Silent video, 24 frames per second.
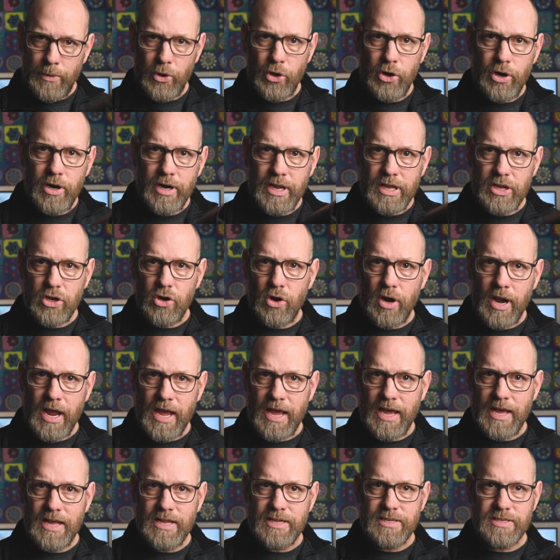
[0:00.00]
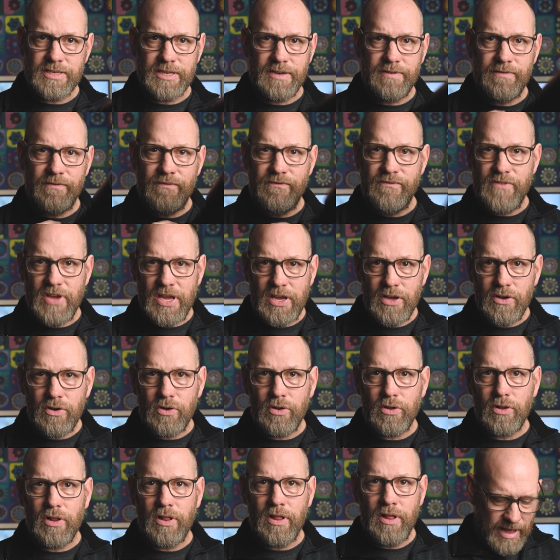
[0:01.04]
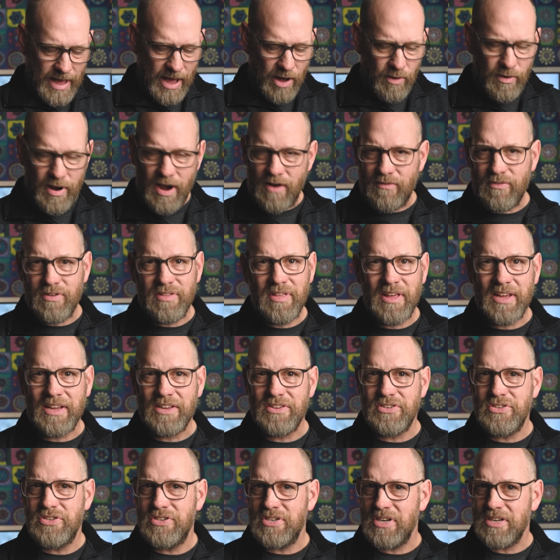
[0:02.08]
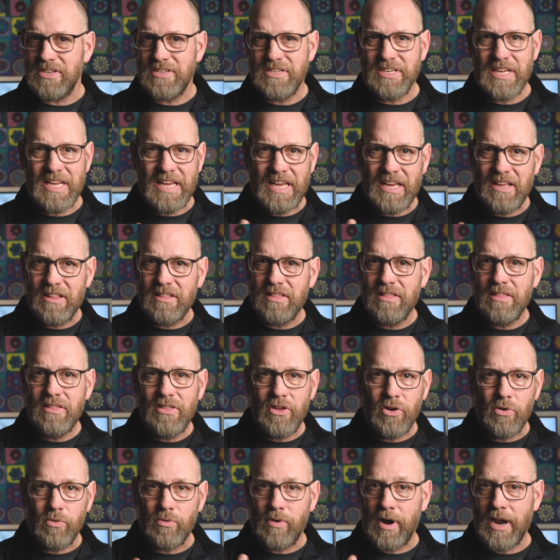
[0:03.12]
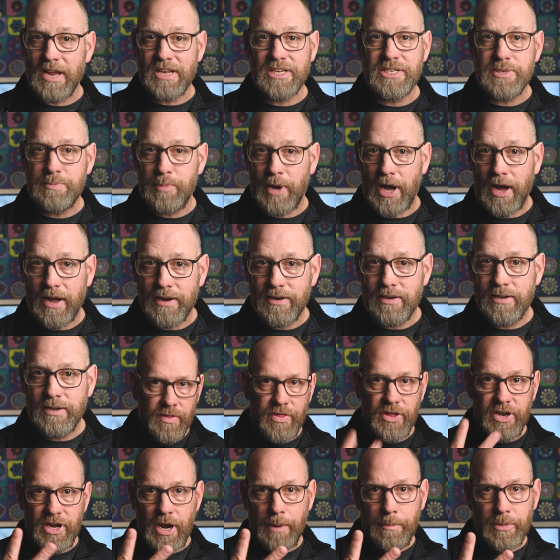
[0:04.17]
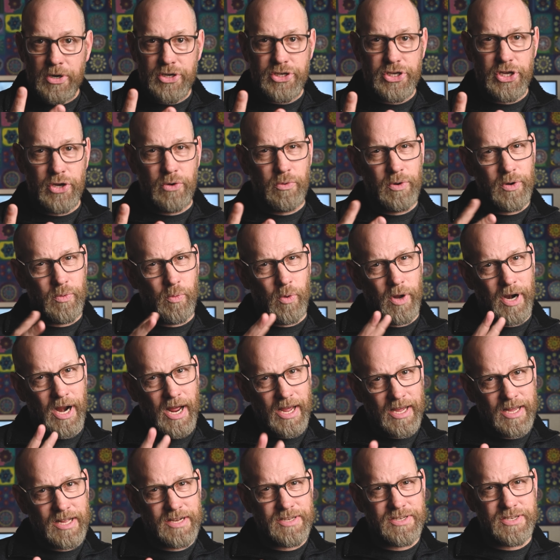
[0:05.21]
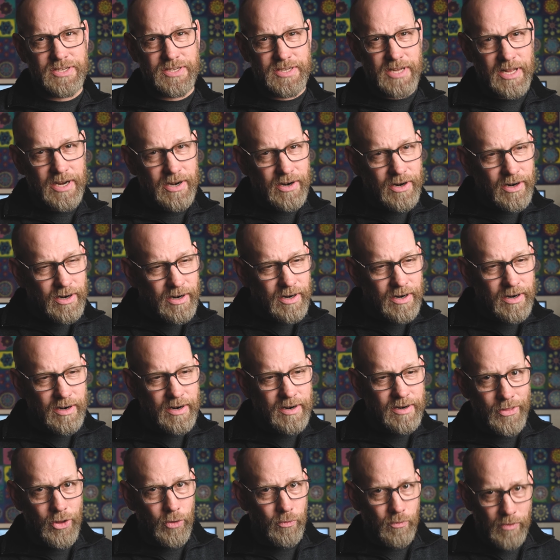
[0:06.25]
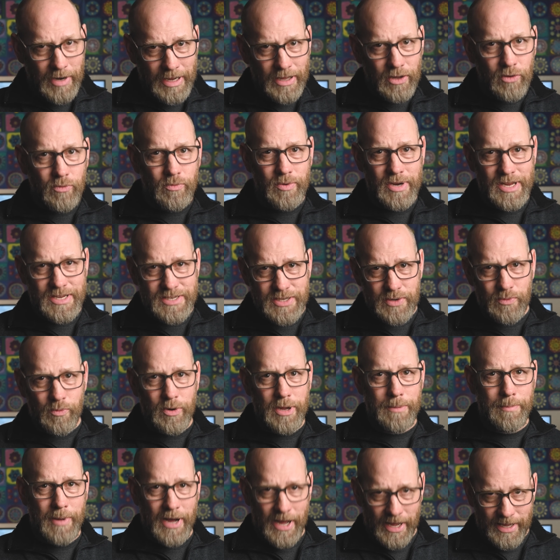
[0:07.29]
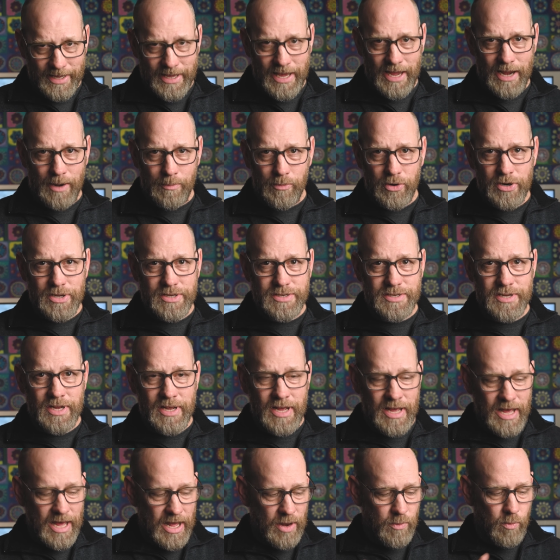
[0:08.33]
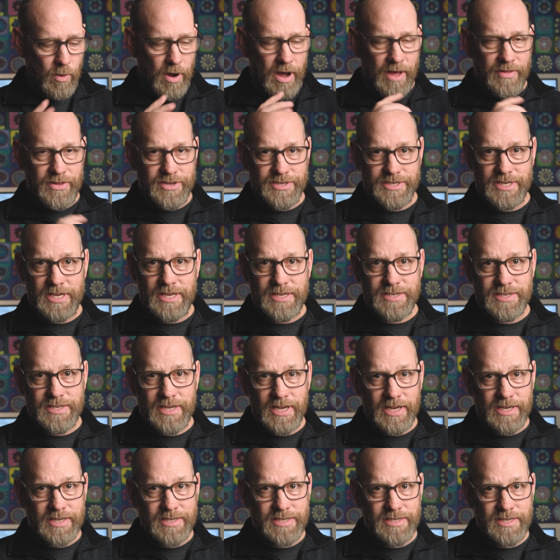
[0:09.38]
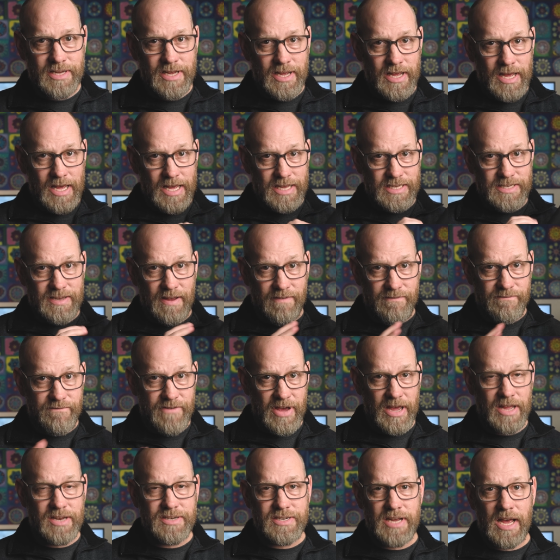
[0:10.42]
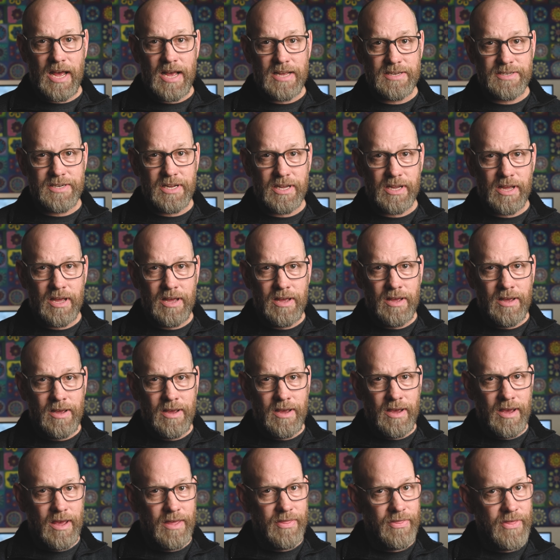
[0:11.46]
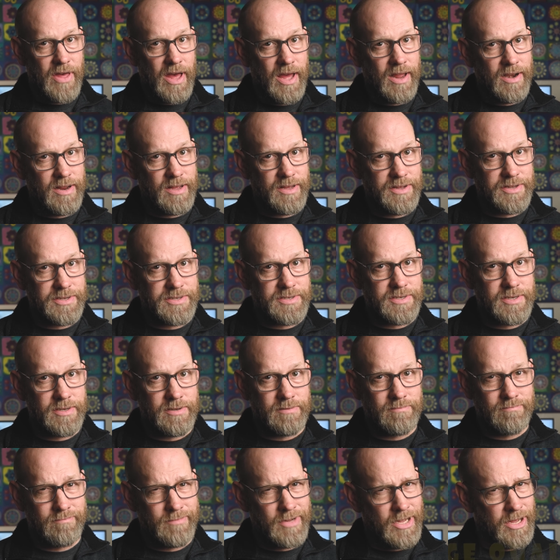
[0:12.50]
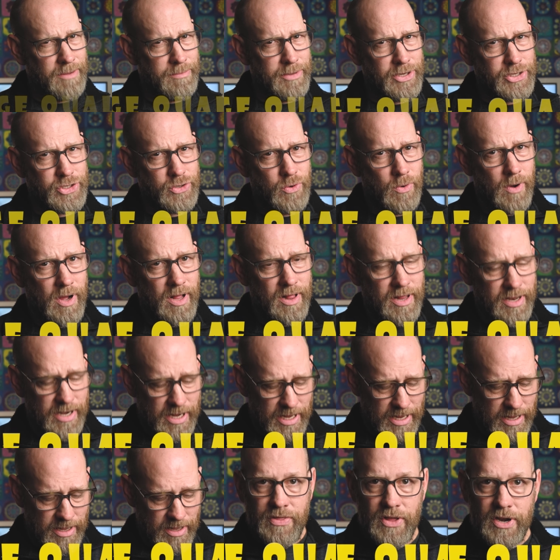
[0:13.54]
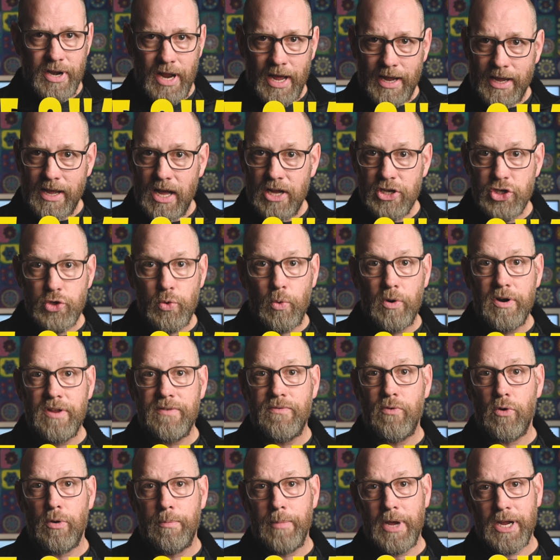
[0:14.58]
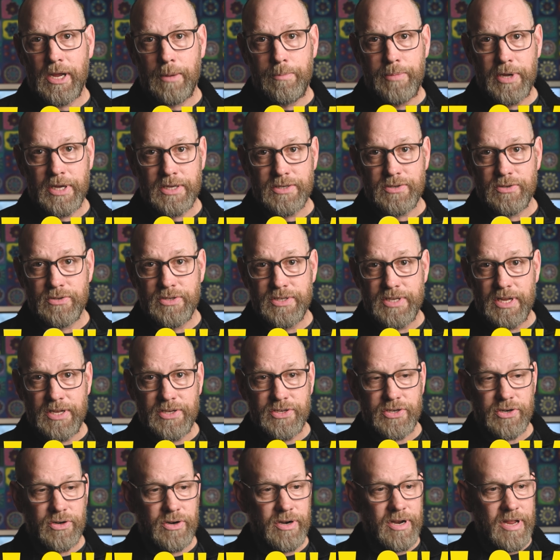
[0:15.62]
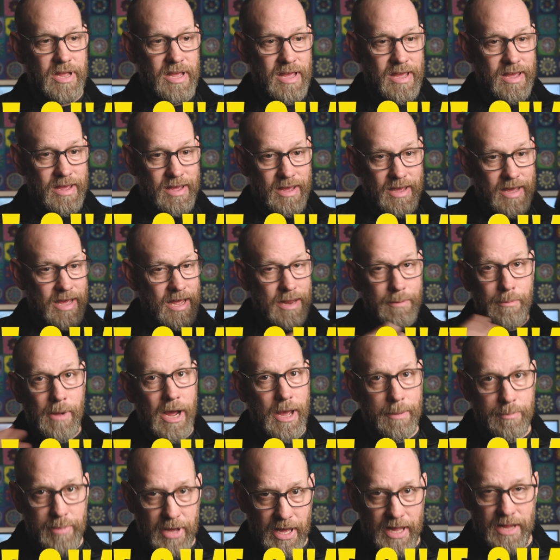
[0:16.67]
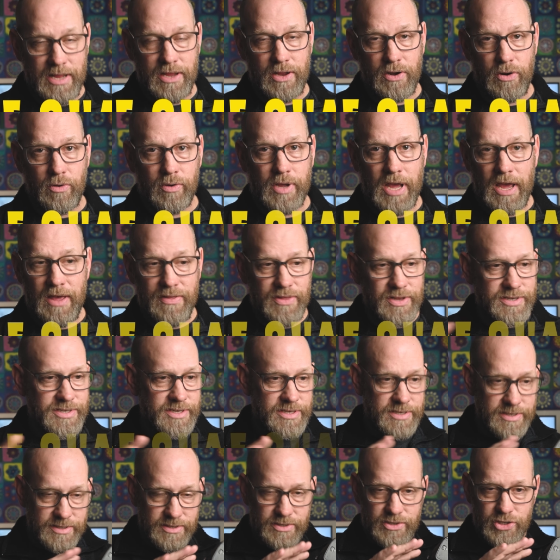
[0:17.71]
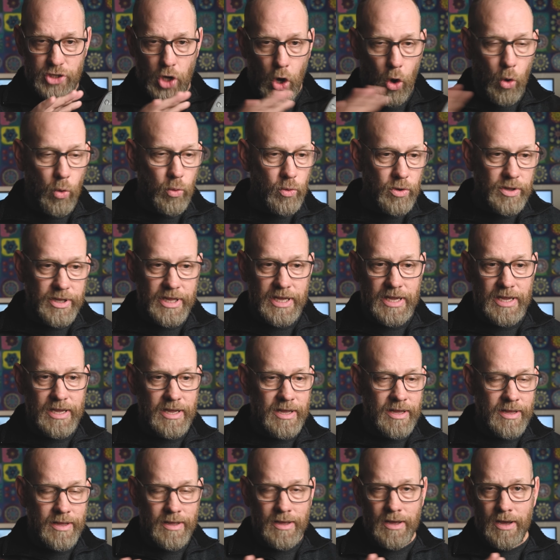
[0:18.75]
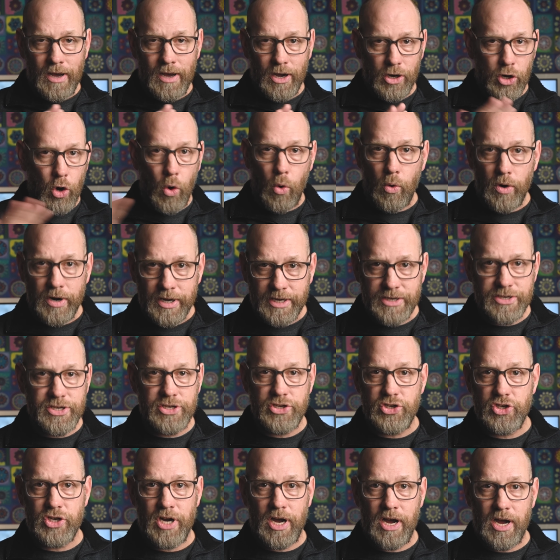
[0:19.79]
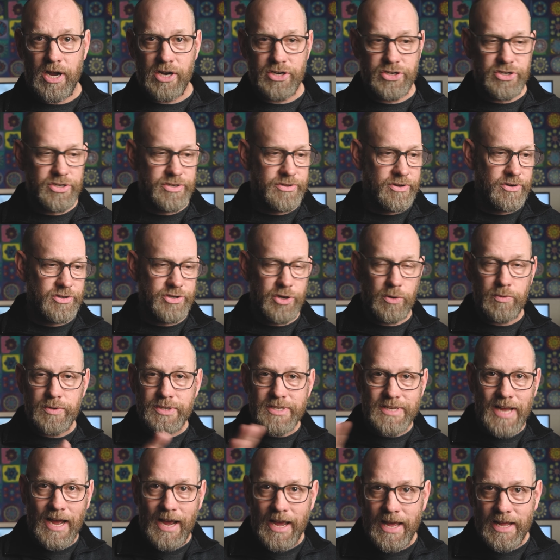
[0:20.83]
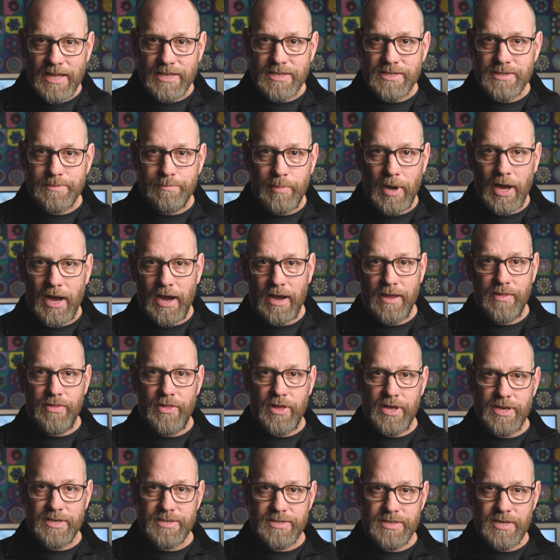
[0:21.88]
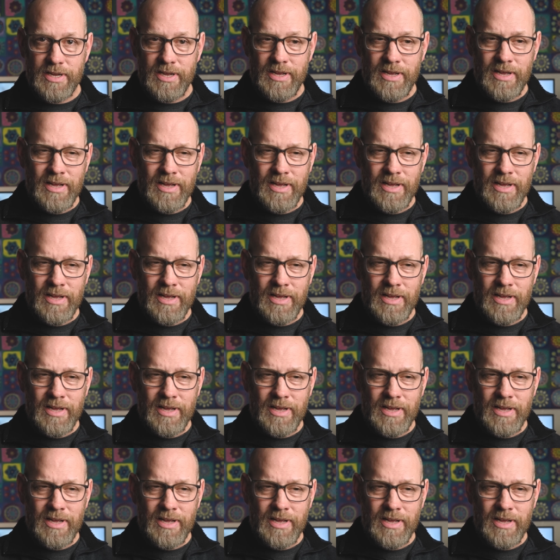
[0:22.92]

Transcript: put it in your hands, and feel how everything is just in the right spot. The number two, and what I consider the real reason we buy cameras and why the Z6 is fantastic, and that is image quality. The Nikon 24 megapixel sensor, in my opinion, okay, this is totally according to Josh. There's no science behind this.